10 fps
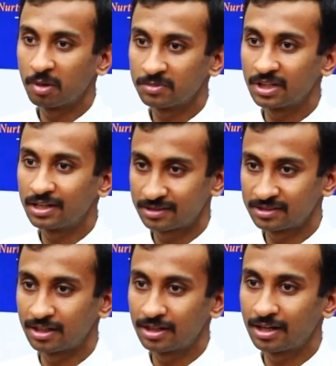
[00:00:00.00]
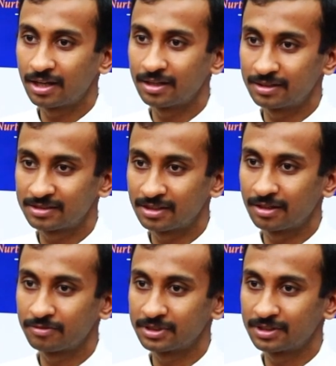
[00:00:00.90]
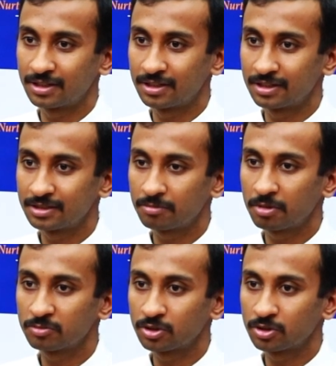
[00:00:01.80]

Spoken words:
Ma'am, that Sarna itself is the religion, ma'am.